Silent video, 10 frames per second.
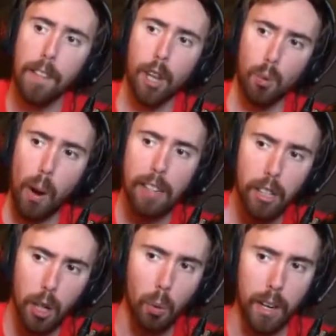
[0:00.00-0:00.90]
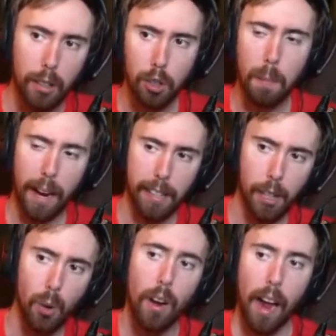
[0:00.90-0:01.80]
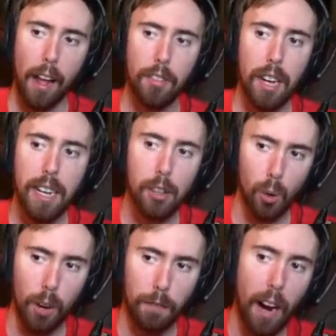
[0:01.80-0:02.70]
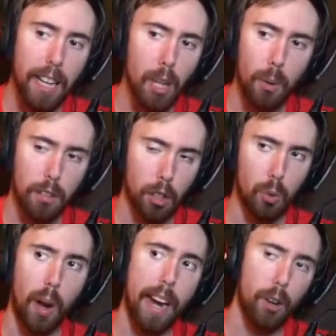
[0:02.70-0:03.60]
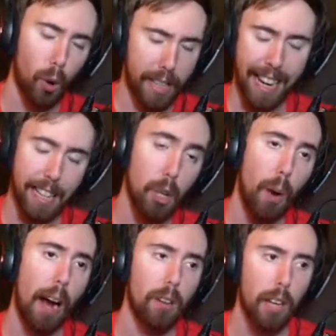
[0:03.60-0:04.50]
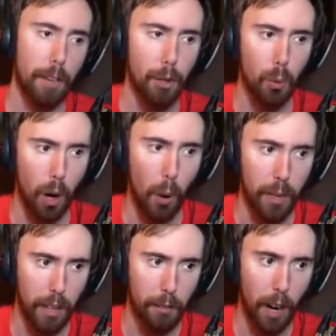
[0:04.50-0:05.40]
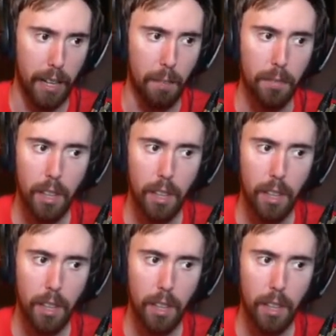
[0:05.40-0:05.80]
the raid leader would inspect you, and then either invite you into the raid or kick you out if you were already invited.